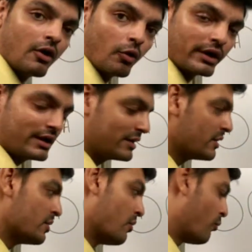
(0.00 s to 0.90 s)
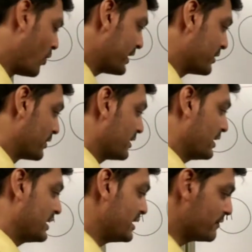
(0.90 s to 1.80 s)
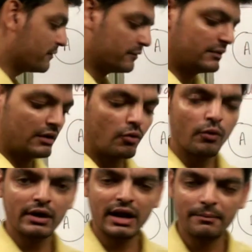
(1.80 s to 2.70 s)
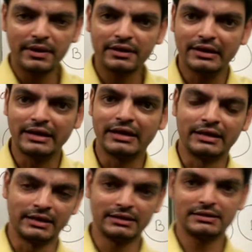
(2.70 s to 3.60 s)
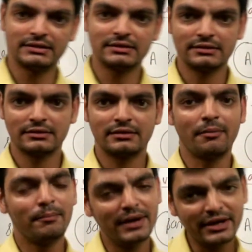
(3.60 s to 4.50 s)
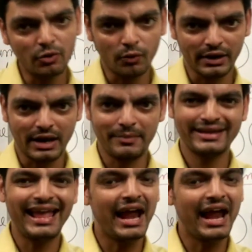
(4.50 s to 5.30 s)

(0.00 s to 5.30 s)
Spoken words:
Okay, whatever, if the overlapping is complete overlapping,